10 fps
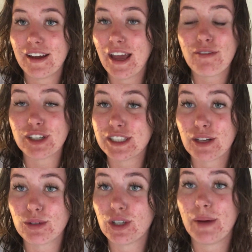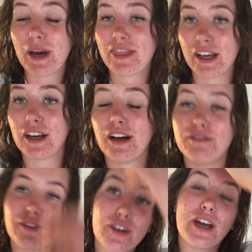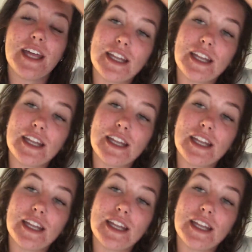every single time I think I've hit